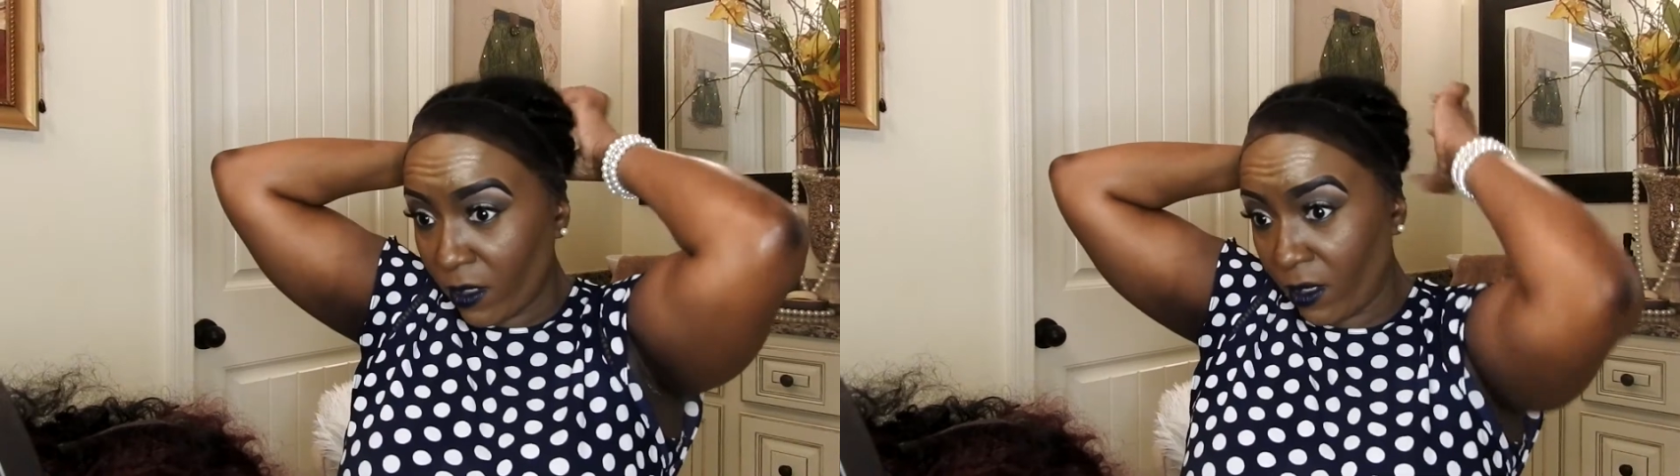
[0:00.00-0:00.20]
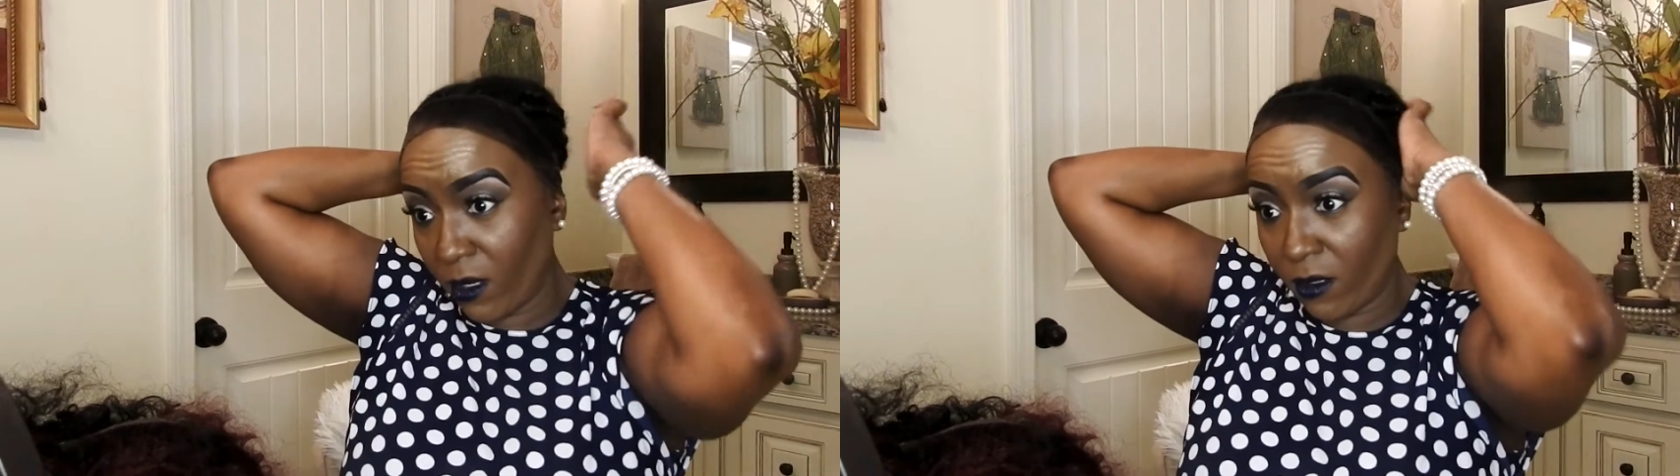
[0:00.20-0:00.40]

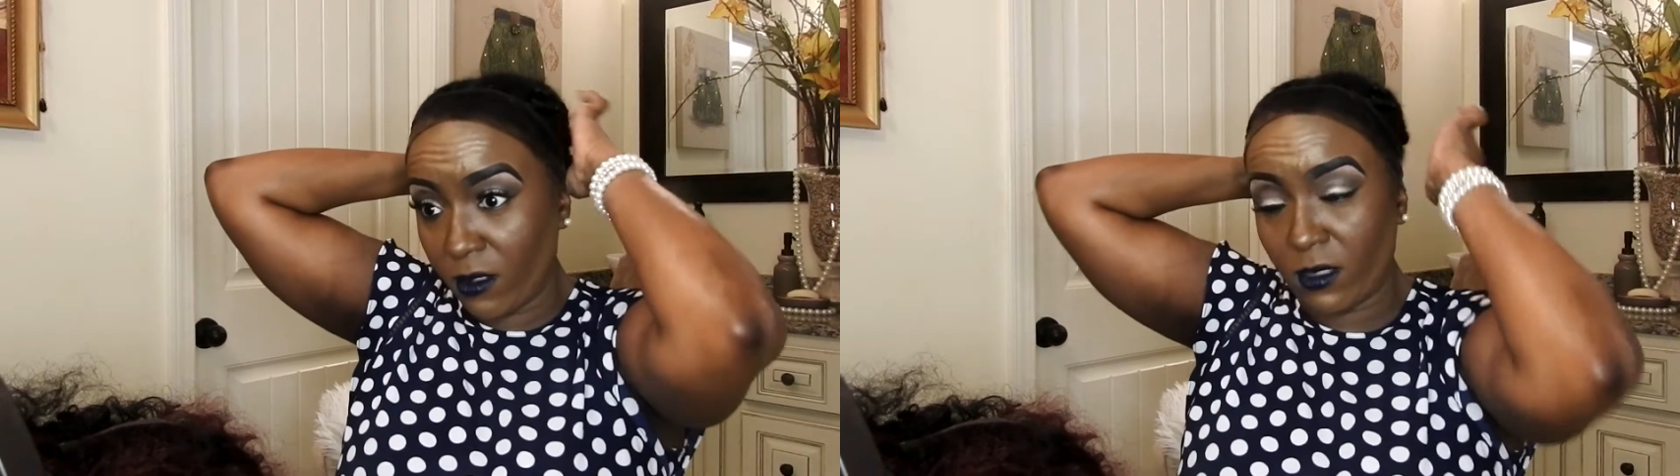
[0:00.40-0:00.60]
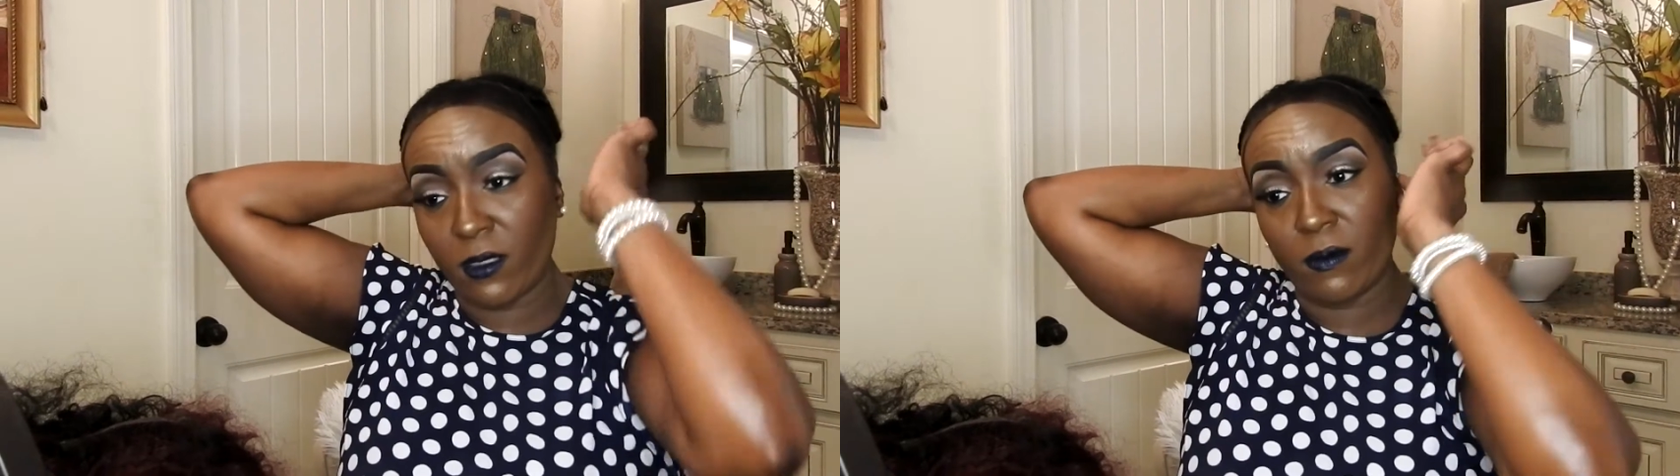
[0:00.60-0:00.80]
caught
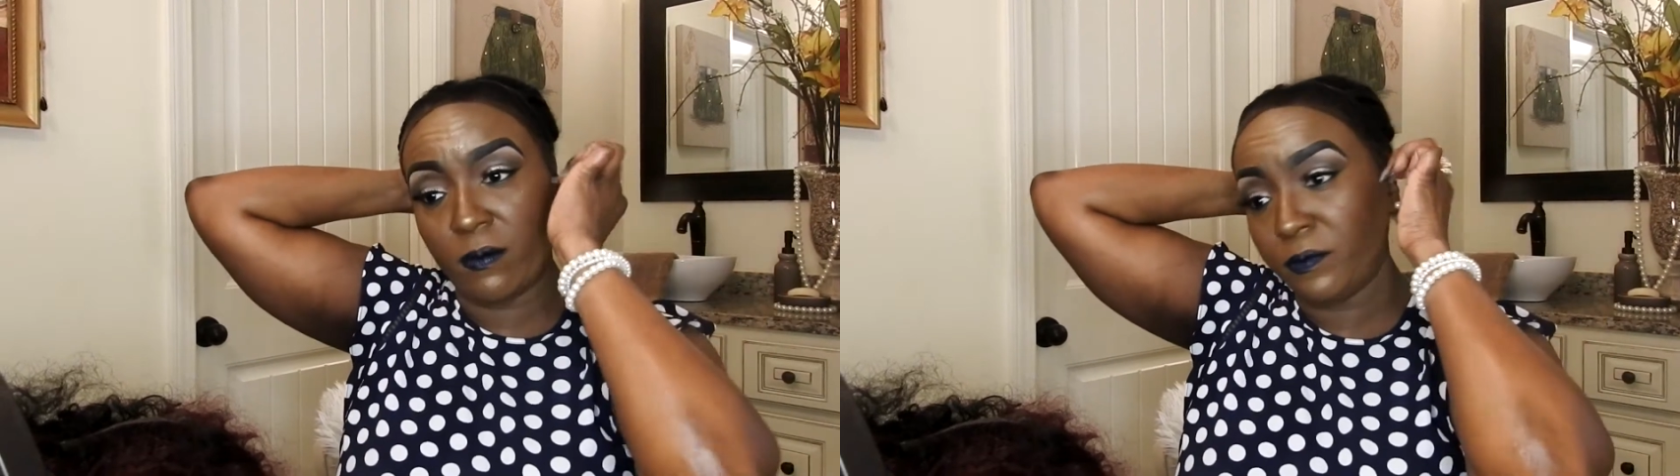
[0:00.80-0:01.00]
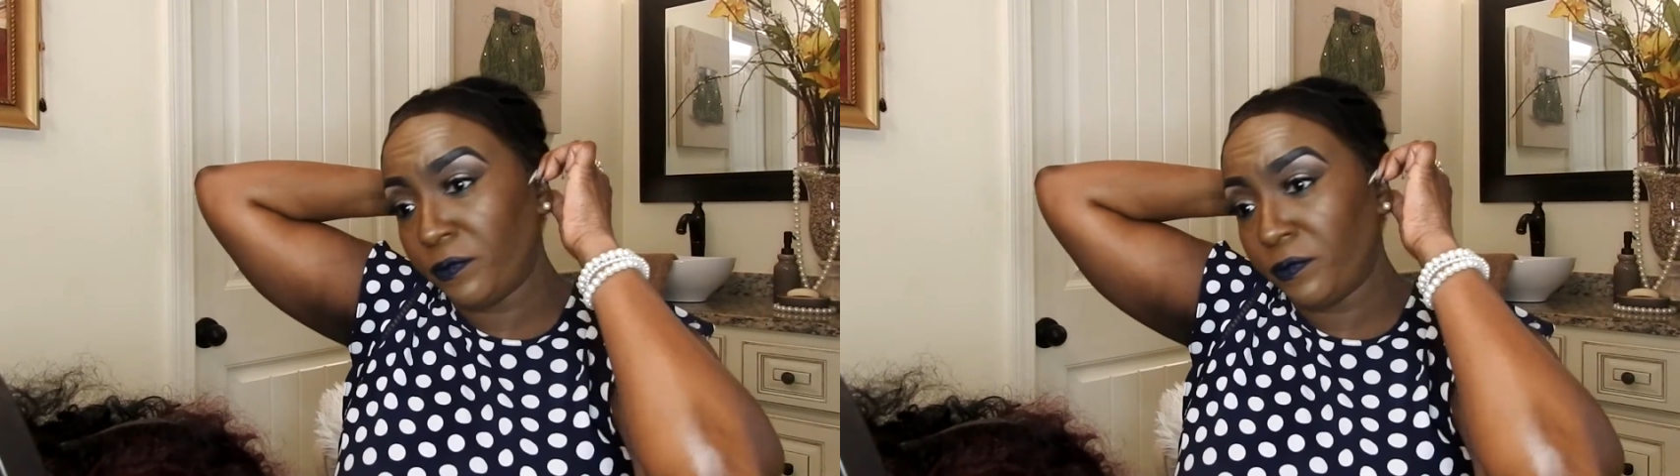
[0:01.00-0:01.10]
in it.